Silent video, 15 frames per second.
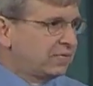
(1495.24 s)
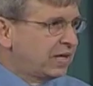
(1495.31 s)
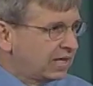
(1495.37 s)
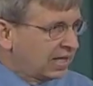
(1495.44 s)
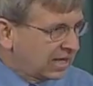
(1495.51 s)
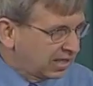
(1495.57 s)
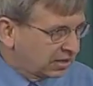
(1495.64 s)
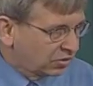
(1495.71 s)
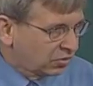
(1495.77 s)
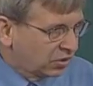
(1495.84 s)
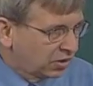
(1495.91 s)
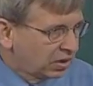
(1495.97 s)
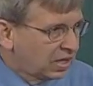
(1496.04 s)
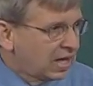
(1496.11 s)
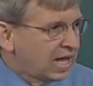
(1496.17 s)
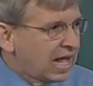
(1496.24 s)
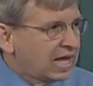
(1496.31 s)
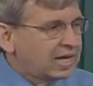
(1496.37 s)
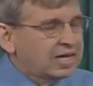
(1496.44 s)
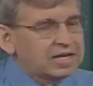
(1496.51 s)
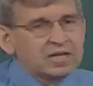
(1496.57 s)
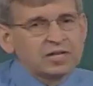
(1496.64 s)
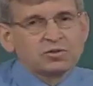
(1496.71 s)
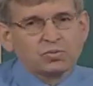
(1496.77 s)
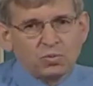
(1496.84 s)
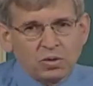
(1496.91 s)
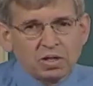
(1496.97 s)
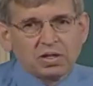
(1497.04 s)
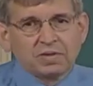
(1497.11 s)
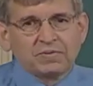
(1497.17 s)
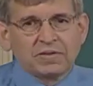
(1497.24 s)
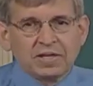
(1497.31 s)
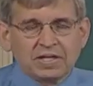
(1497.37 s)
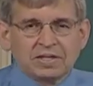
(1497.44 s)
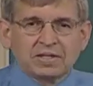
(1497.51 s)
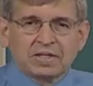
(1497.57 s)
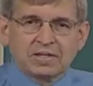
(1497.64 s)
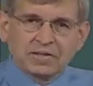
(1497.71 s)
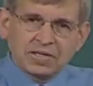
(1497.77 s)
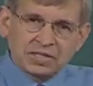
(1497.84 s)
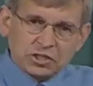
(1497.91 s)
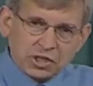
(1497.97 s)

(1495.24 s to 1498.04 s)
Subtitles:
and integral, and it is one of the